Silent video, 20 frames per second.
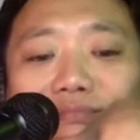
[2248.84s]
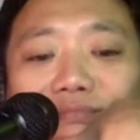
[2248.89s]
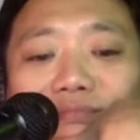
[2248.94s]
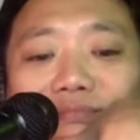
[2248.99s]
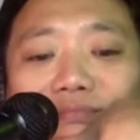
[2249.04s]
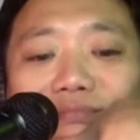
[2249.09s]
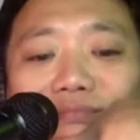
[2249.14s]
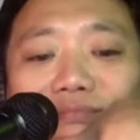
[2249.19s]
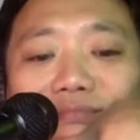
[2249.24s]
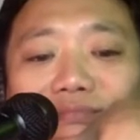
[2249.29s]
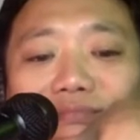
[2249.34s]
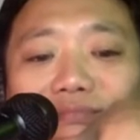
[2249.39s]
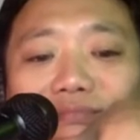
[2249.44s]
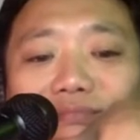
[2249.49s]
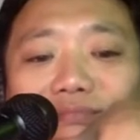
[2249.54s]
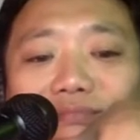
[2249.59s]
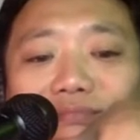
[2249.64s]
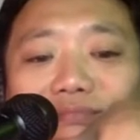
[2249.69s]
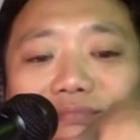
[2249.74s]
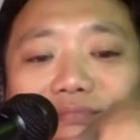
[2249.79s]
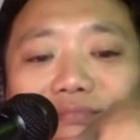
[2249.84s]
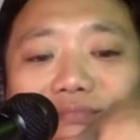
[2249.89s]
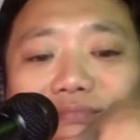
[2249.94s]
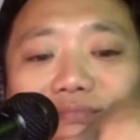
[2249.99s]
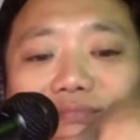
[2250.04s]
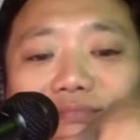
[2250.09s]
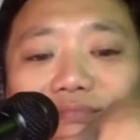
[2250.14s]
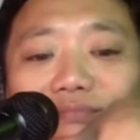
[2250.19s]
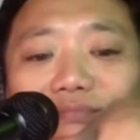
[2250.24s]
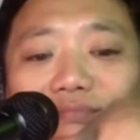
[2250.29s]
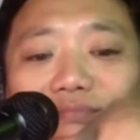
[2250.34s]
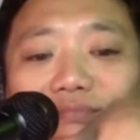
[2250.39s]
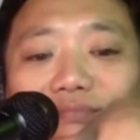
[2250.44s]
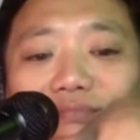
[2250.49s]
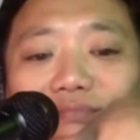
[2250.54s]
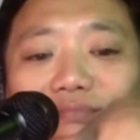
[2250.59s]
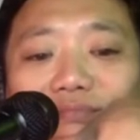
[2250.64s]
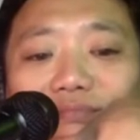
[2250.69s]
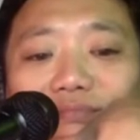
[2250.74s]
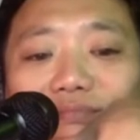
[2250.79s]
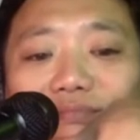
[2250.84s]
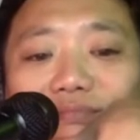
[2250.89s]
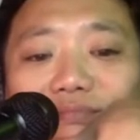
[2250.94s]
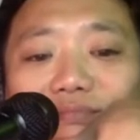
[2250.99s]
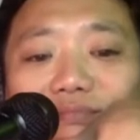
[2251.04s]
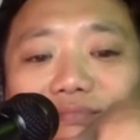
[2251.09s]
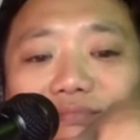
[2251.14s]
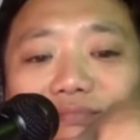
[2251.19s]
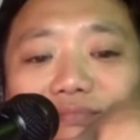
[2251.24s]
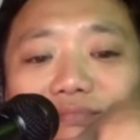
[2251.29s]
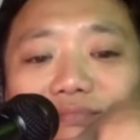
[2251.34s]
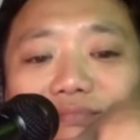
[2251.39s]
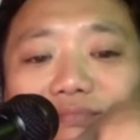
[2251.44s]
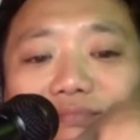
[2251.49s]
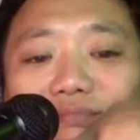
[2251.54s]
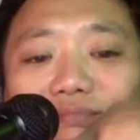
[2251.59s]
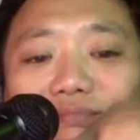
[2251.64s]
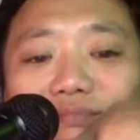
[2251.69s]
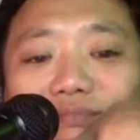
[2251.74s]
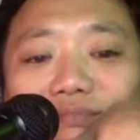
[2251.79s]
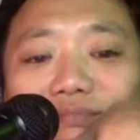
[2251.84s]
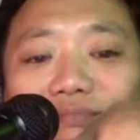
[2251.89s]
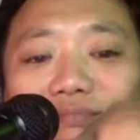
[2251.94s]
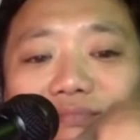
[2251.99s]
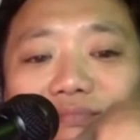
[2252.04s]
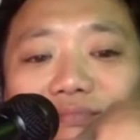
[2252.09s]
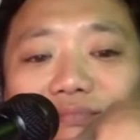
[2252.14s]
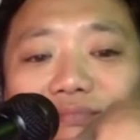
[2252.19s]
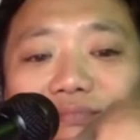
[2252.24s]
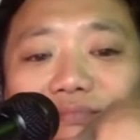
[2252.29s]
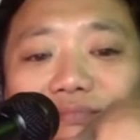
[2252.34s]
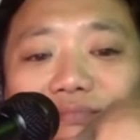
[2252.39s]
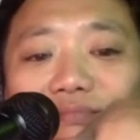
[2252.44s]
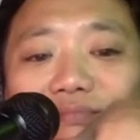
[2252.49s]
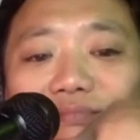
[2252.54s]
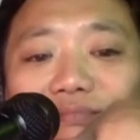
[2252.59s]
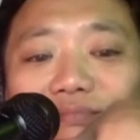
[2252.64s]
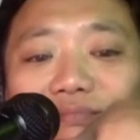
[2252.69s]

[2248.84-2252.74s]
This person isn't speaking.